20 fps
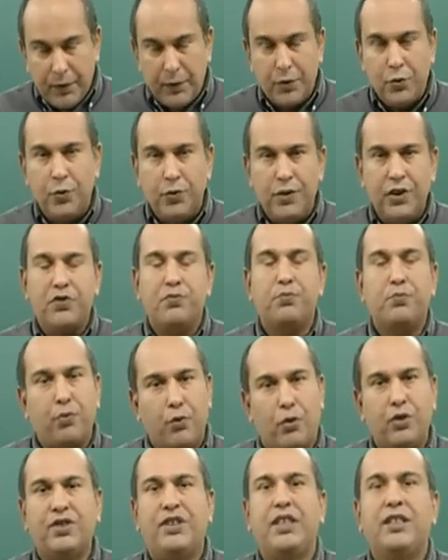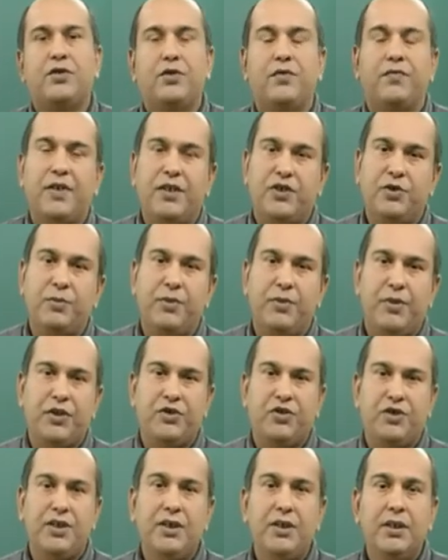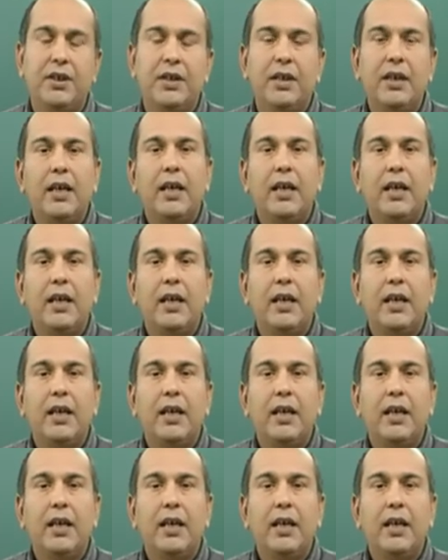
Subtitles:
do this process of respiration